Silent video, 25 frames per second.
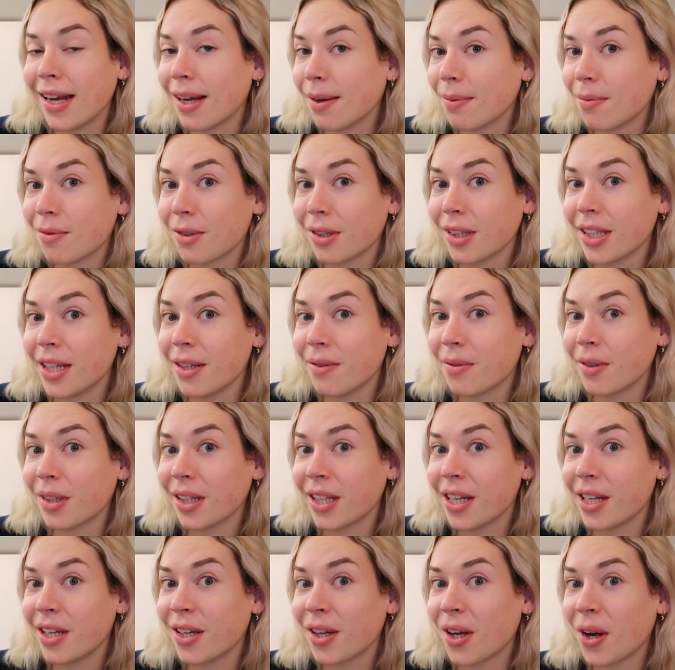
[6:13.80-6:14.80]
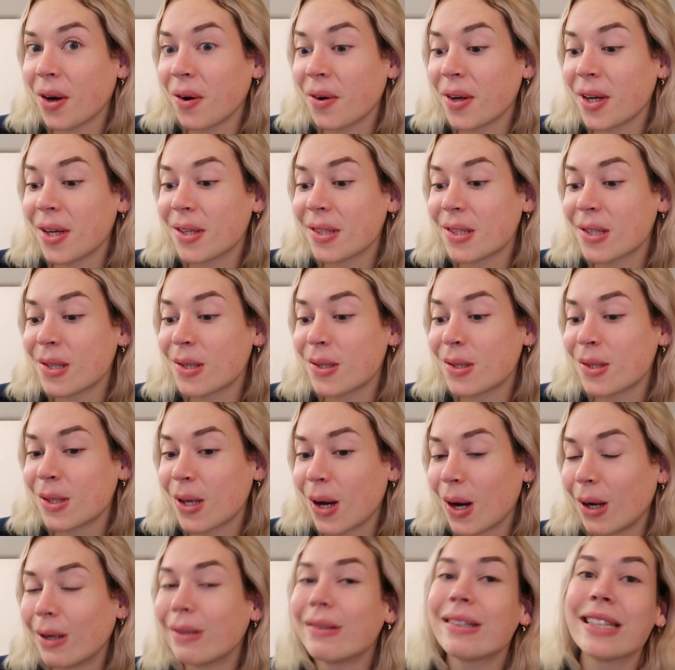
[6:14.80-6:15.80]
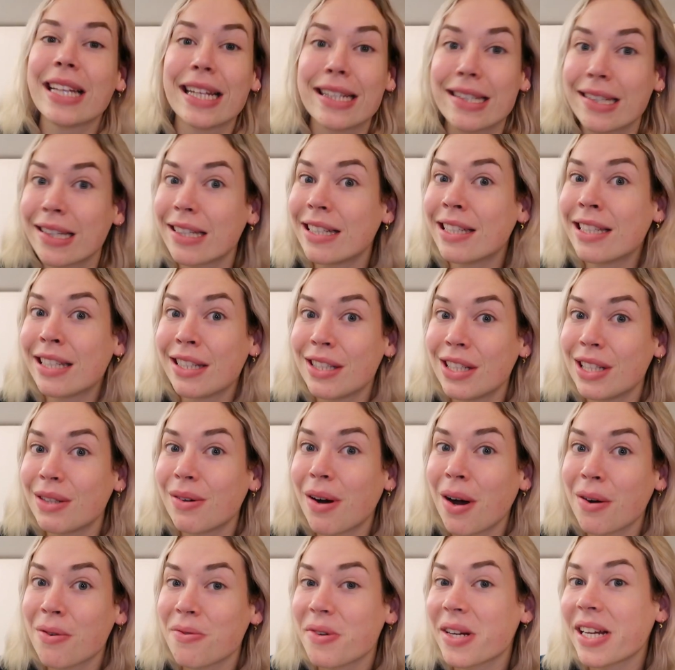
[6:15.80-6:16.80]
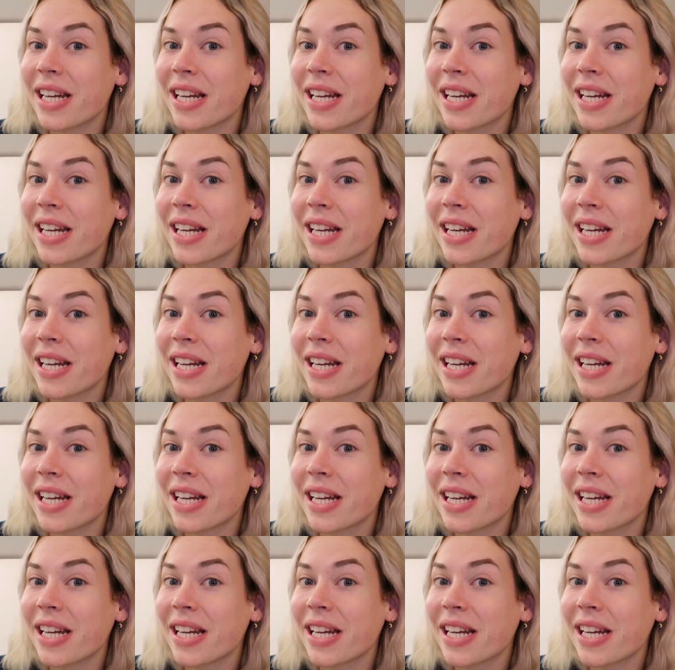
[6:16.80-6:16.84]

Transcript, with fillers: and I'm really, really curious. So let's continue on